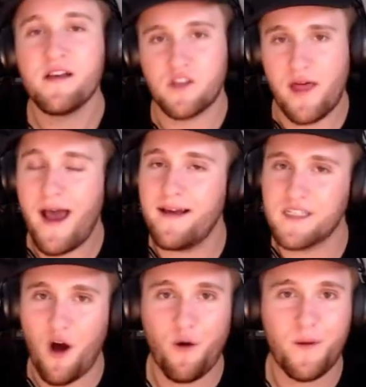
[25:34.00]
So that
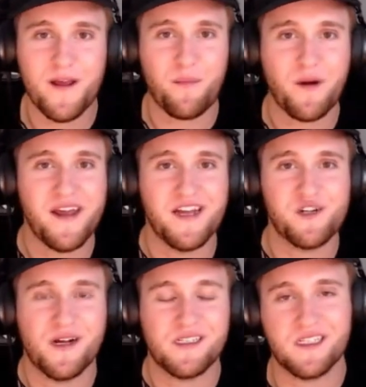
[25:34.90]
is already a pretty
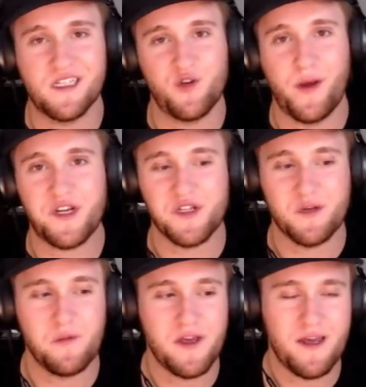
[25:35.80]
interesting situation
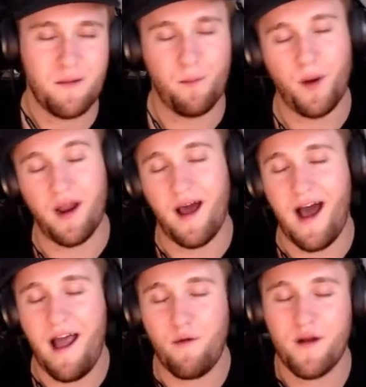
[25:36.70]
to me, but
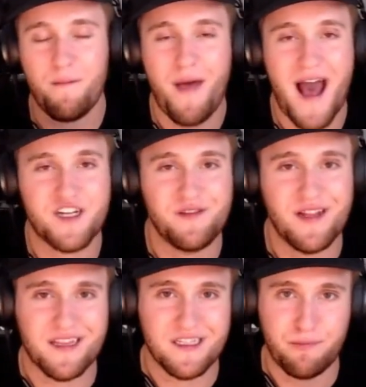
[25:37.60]
I would imagine
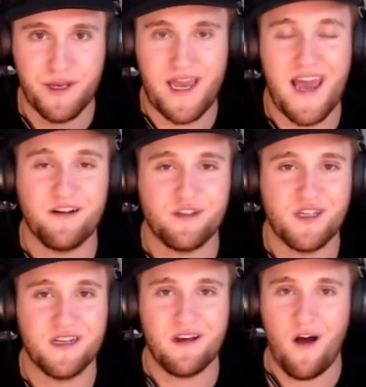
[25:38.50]
that this Blake
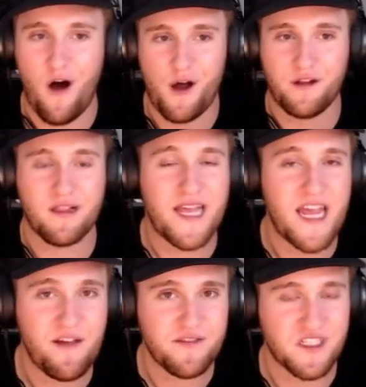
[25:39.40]
Anderson on
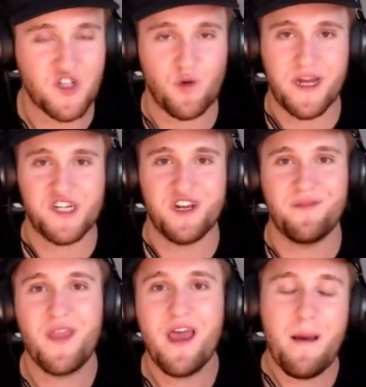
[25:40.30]
leave
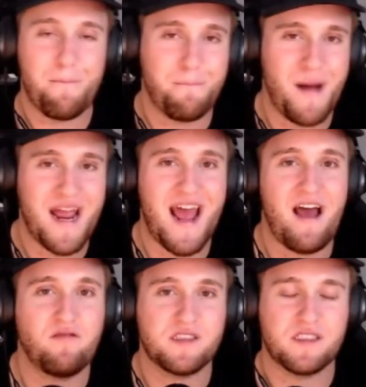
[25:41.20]
situation might
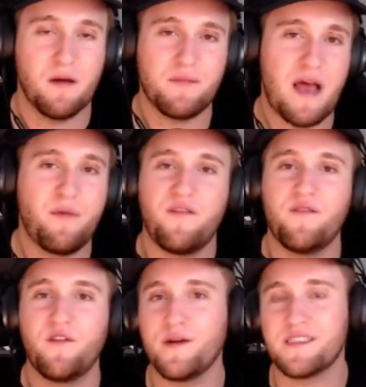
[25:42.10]
have some type of
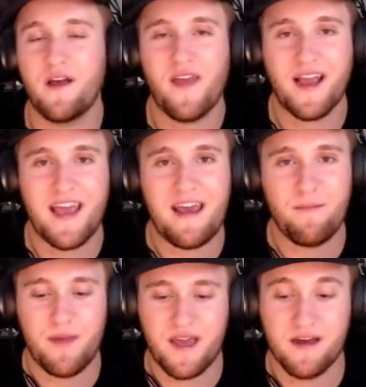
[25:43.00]
influence on that
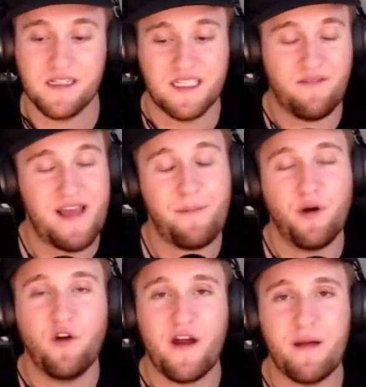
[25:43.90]
game, because if that
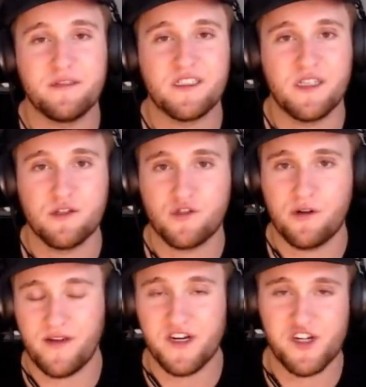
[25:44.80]
program is still
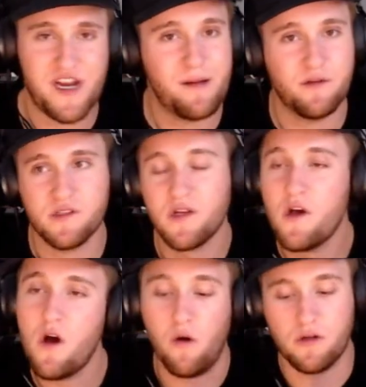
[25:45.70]
sort of in shambles
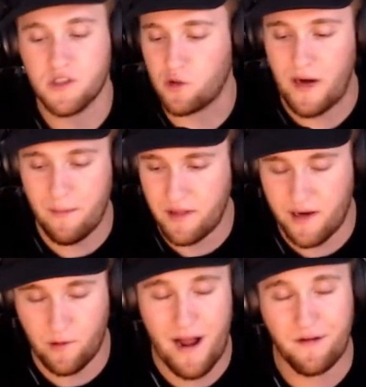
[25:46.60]
or
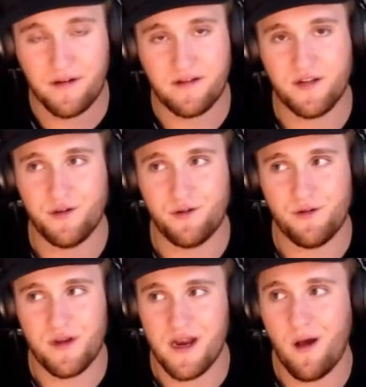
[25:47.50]
scrambling around
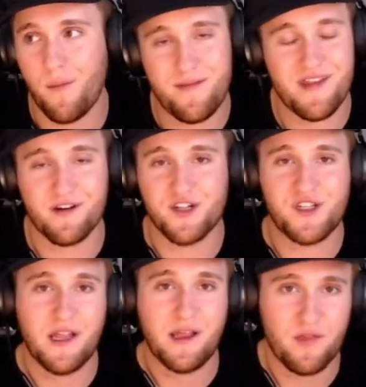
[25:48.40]
to, maybe they're
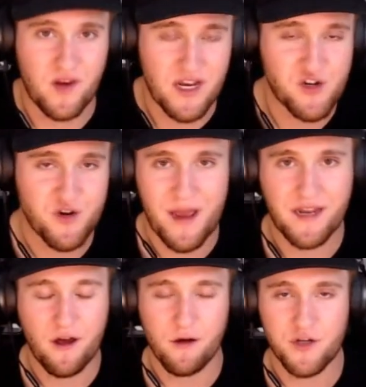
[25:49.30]
just dealing with an interim
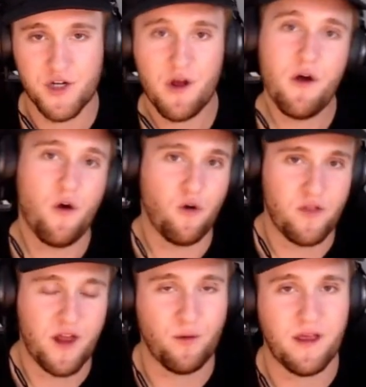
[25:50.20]
head coach or
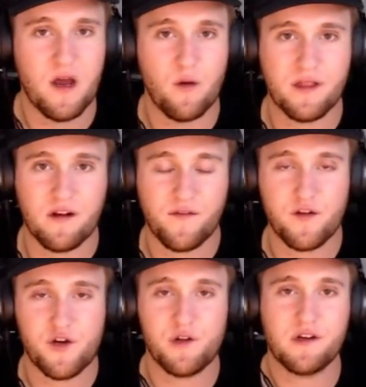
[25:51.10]
they don't really know what their
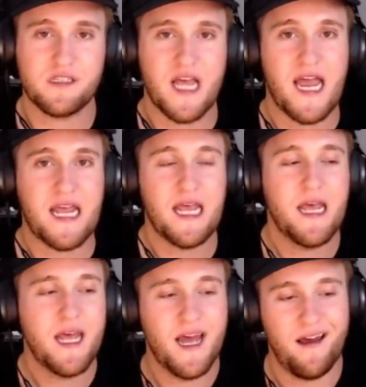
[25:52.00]
future looks like,
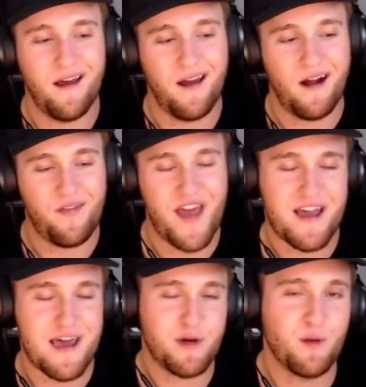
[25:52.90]

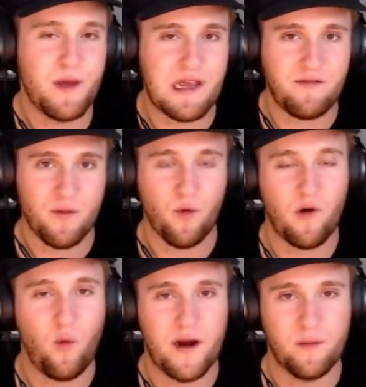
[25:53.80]
that game should be even
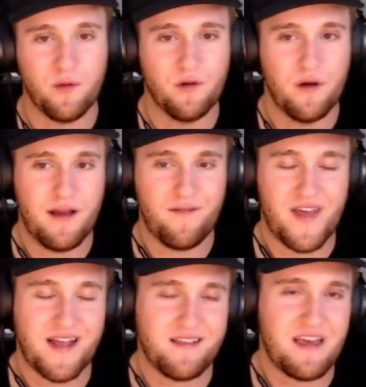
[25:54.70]
more winnable if
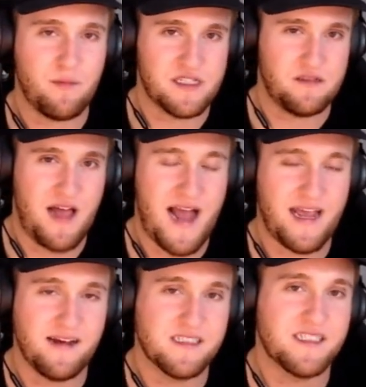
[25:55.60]
that team is
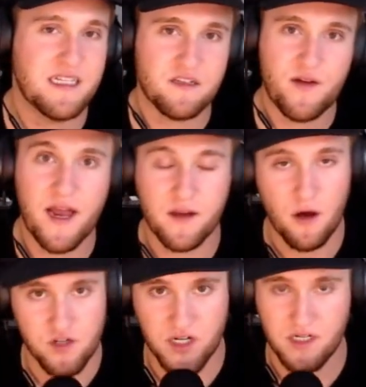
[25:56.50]
lacking a sense of head
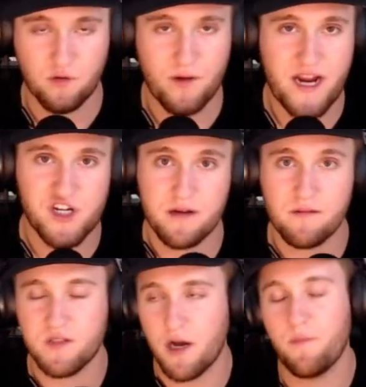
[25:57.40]
coaching direction.
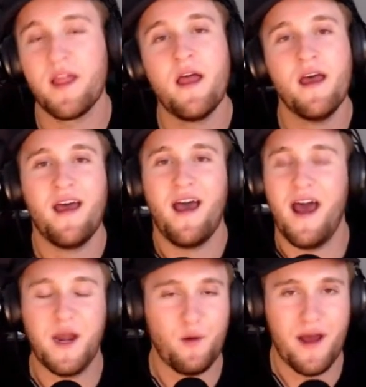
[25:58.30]
So
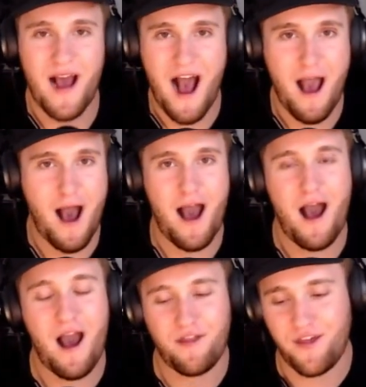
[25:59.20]
anyway,
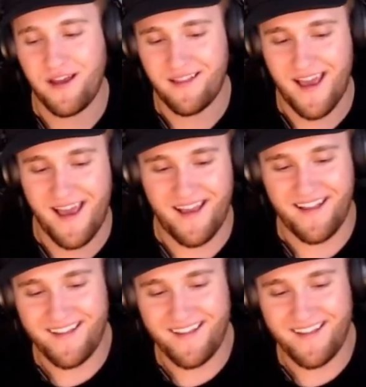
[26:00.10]
I think that